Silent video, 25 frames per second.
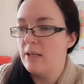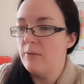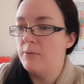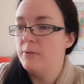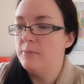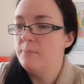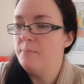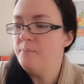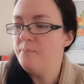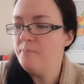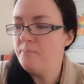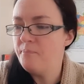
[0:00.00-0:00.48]

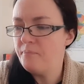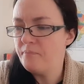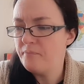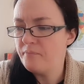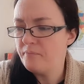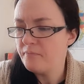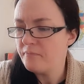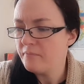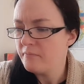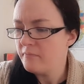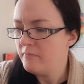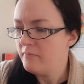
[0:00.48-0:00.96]
one.
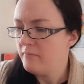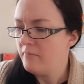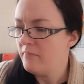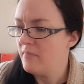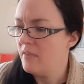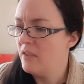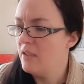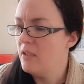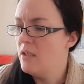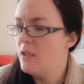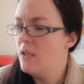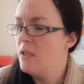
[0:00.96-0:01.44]

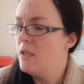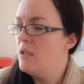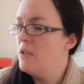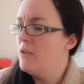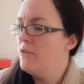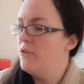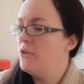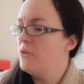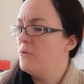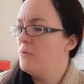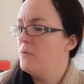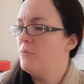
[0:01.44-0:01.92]

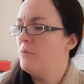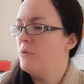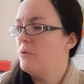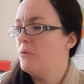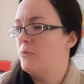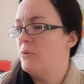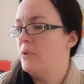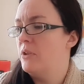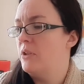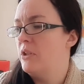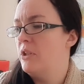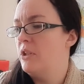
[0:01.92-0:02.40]
This one was
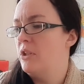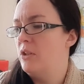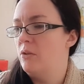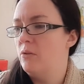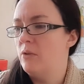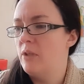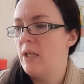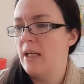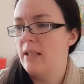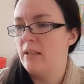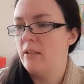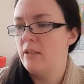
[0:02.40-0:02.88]
really cute.
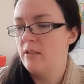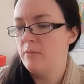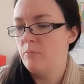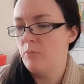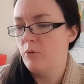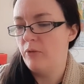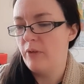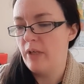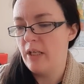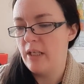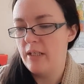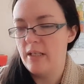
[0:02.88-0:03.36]
Alice
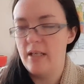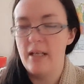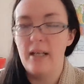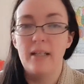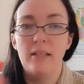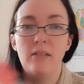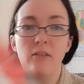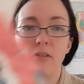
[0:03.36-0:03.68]
Miranda at